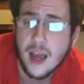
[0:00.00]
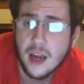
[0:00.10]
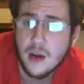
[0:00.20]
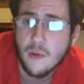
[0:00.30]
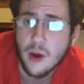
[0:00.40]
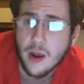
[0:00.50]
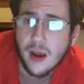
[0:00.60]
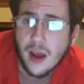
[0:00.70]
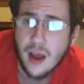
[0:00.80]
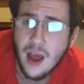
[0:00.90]

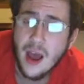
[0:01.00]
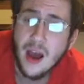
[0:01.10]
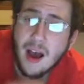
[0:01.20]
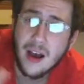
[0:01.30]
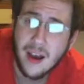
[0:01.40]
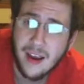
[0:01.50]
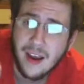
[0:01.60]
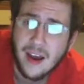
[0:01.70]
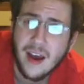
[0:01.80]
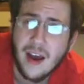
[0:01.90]
Anyway, hi,
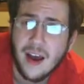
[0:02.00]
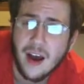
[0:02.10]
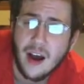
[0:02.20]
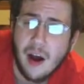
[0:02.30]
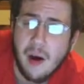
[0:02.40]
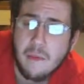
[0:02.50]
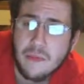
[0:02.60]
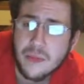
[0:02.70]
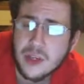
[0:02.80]
um,